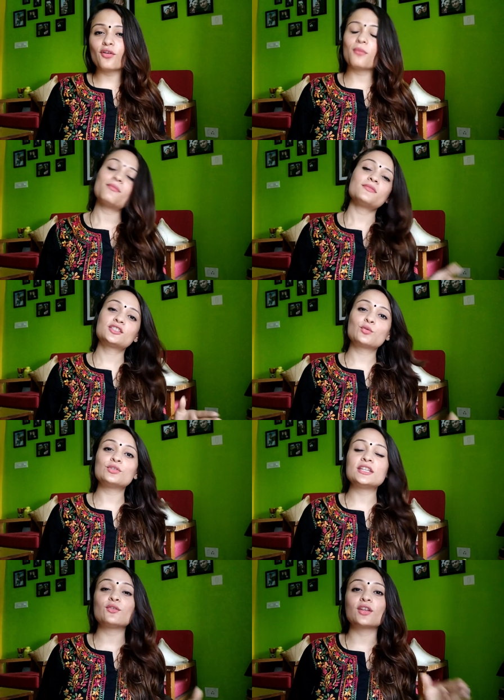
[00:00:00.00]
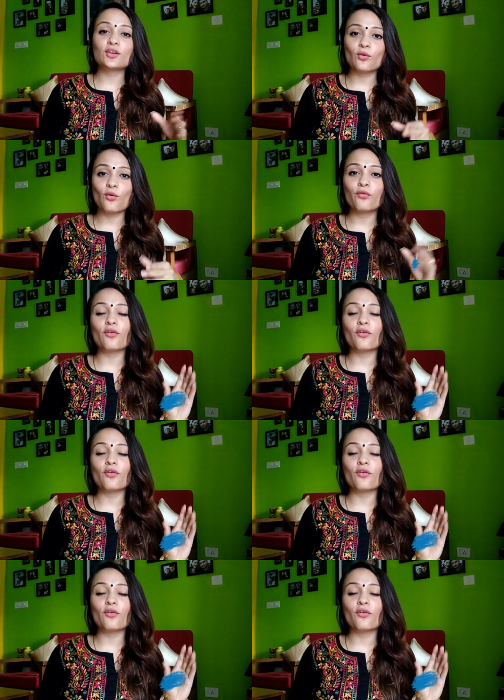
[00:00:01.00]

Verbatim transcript: from scooty, you can go